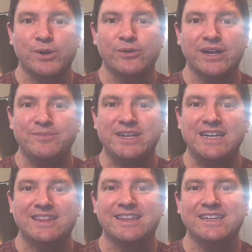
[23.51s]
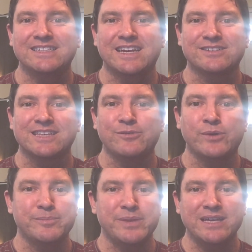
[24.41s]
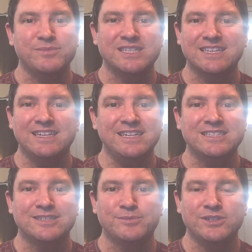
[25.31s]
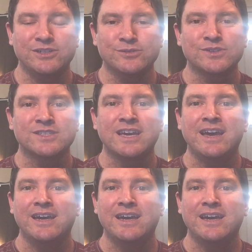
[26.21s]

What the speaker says: program in it that tells it what pigments it needs to produce.